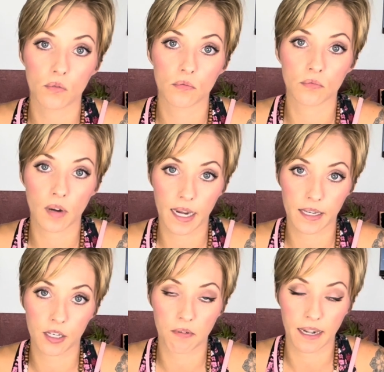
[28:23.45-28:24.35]
Right
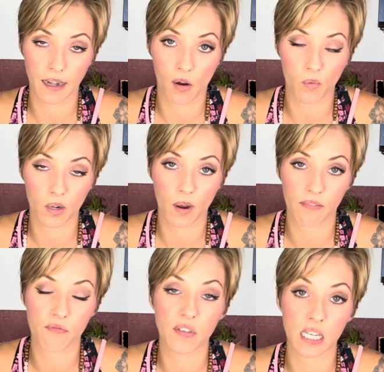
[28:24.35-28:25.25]
here, right now, what do I
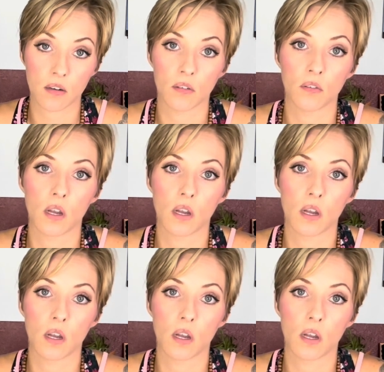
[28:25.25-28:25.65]
feel?